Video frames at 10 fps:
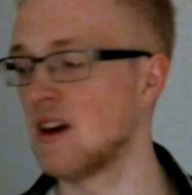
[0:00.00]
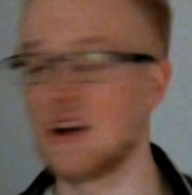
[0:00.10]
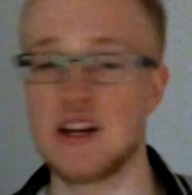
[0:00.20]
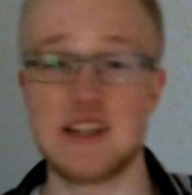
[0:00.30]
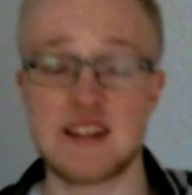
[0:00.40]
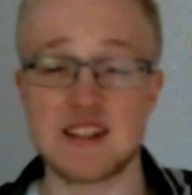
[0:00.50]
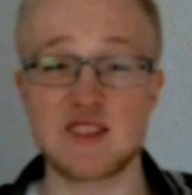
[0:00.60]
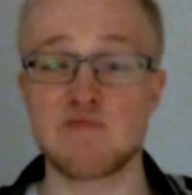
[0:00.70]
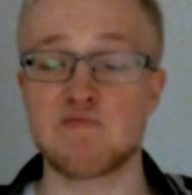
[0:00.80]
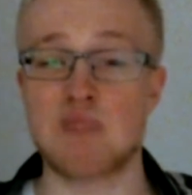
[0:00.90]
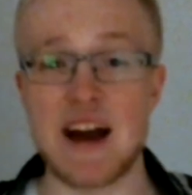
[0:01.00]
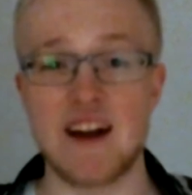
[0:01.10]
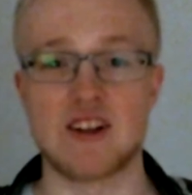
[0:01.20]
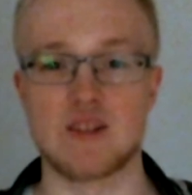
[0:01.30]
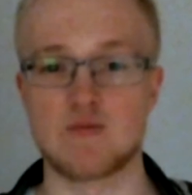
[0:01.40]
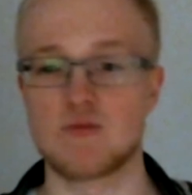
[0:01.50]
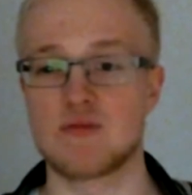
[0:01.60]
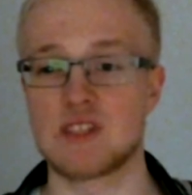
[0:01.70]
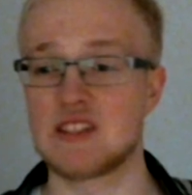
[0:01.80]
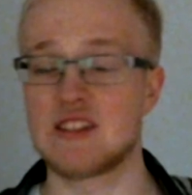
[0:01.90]
It doesn't matter.
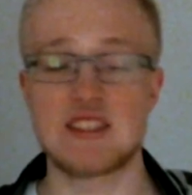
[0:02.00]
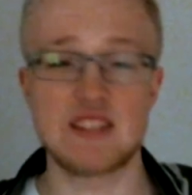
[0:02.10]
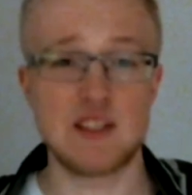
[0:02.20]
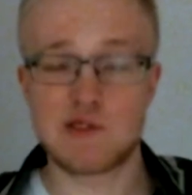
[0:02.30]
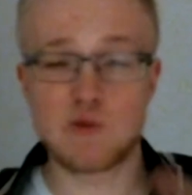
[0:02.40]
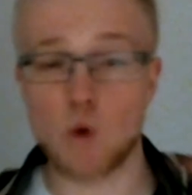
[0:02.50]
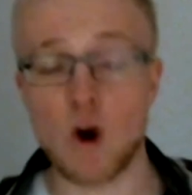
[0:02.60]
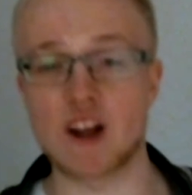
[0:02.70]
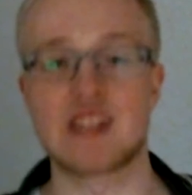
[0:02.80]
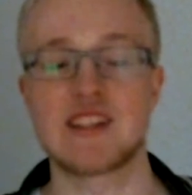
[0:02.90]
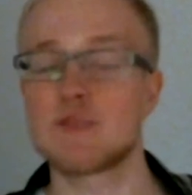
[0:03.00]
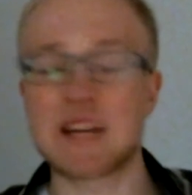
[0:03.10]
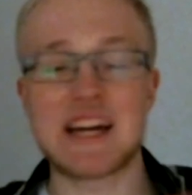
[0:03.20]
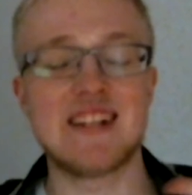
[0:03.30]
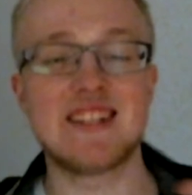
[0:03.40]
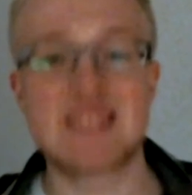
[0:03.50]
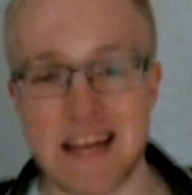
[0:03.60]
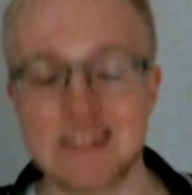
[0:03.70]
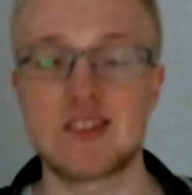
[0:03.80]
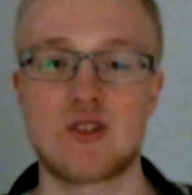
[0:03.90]
It doesn't even work. It doesn't make any
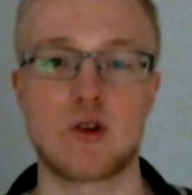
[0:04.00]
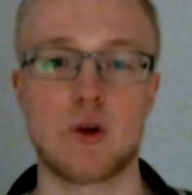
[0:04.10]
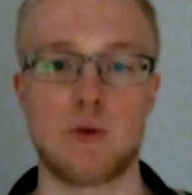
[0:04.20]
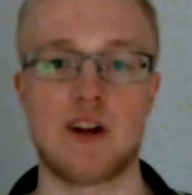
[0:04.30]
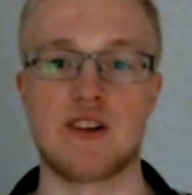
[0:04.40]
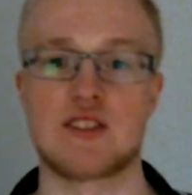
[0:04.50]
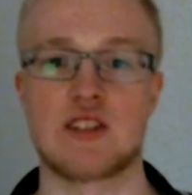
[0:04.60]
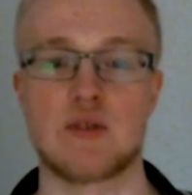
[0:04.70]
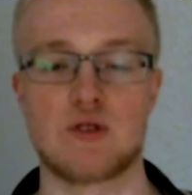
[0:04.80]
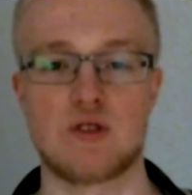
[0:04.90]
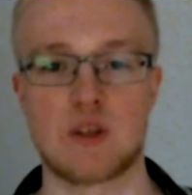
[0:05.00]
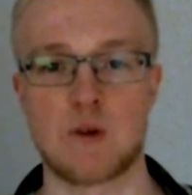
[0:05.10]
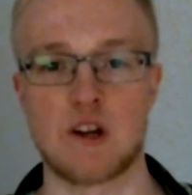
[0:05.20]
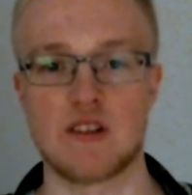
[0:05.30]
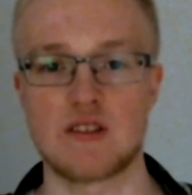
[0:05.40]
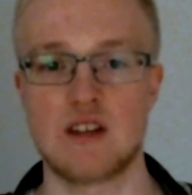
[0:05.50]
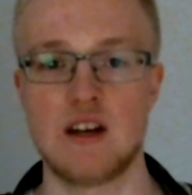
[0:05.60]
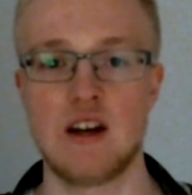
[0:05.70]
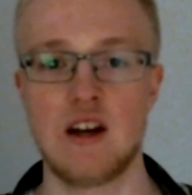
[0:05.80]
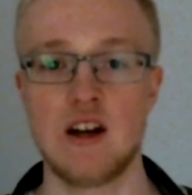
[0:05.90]
sense to compare yourself to someone else.
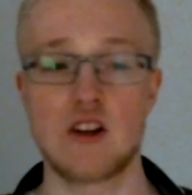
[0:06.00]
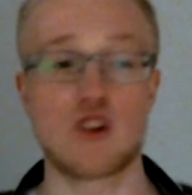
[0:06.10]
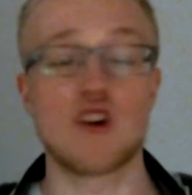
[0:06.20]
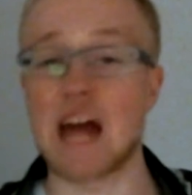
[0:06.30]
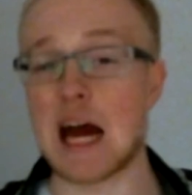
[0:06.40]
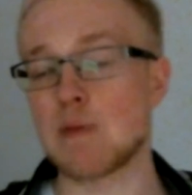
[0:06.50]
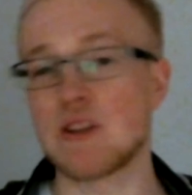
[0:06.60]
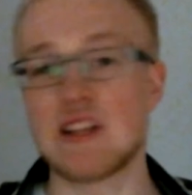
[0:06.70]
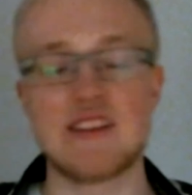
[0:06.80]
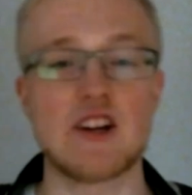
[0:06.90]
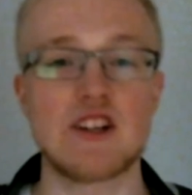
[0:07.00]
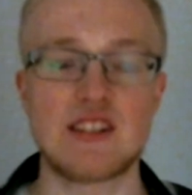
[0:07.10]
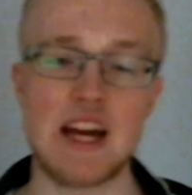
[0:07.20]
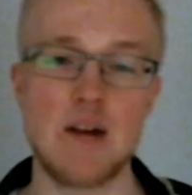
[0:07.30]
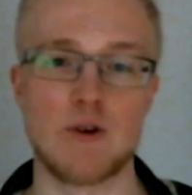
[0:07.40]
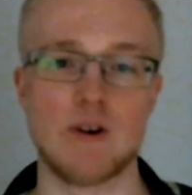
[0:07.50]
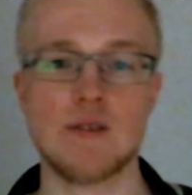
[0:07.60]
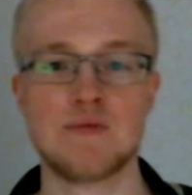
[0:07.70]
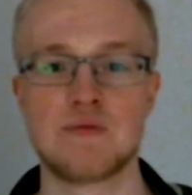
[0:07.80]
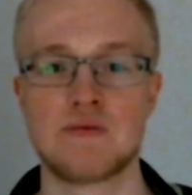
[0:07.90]
You're an apple and they're the table.
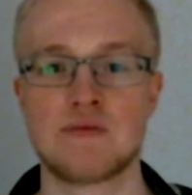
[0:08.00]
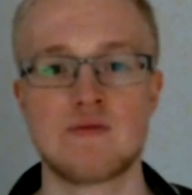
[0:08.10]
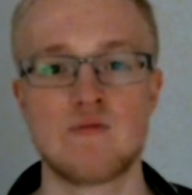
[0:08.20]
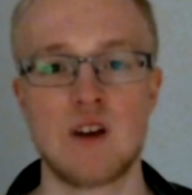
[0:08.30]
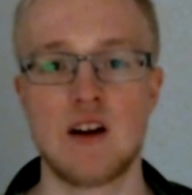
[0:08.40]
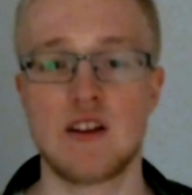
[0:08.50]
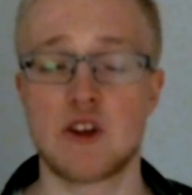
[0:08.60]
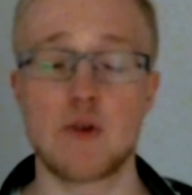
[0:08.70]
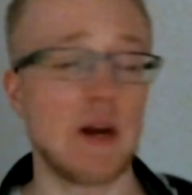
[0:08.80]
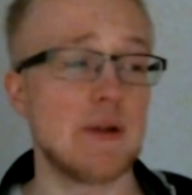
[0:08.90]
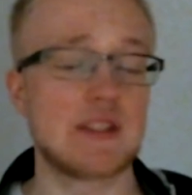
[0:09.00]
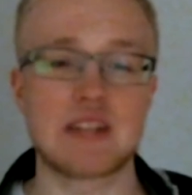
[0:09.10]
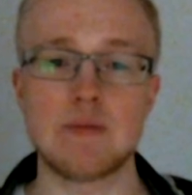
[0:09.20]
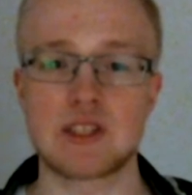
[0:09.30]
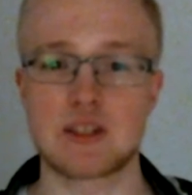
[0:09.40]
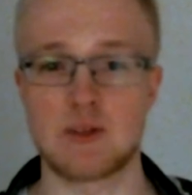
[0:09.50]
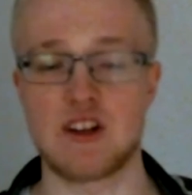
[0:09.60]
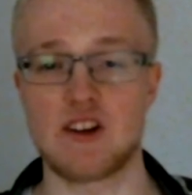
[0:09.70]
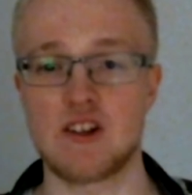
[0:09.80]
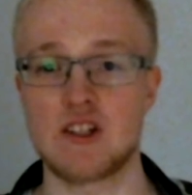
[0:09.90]
There may be some
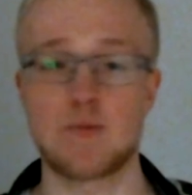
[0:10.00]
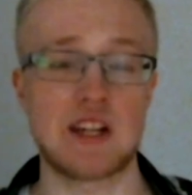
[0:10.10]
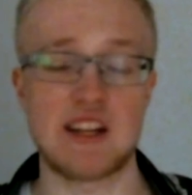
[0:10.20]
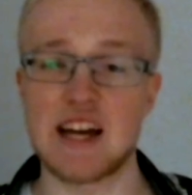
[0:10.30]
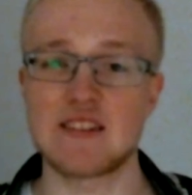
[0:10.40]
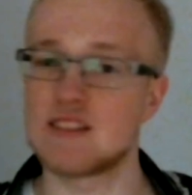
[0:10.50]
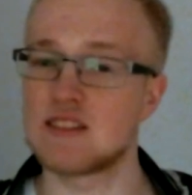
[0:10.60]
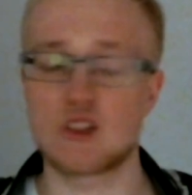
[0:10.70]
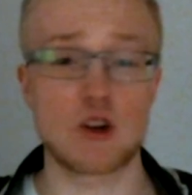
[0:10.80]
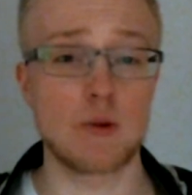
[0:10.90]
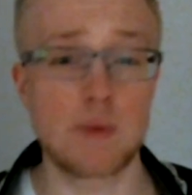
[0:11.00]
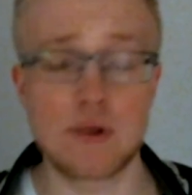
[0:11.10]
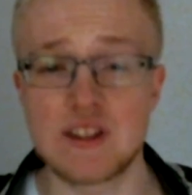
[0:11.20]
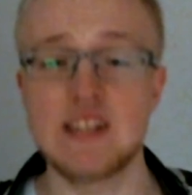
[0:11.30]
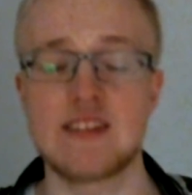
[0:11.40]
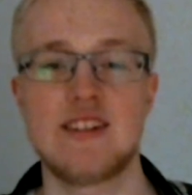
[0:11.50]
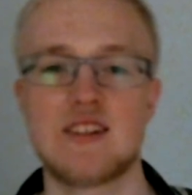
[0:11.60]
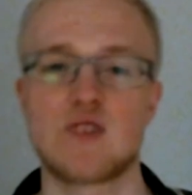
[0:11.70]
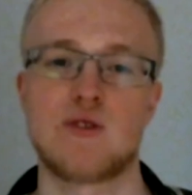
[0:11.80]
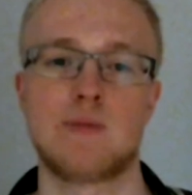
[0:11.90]
similarities, but in essence, you're completely
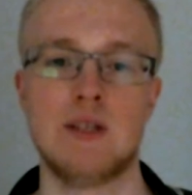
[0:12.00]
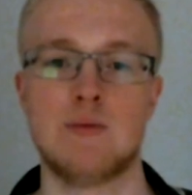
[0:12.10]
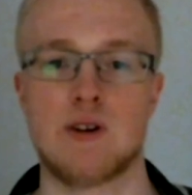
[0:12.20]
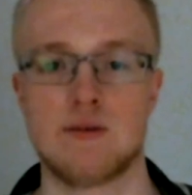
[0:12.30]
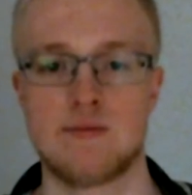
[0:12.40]
different people.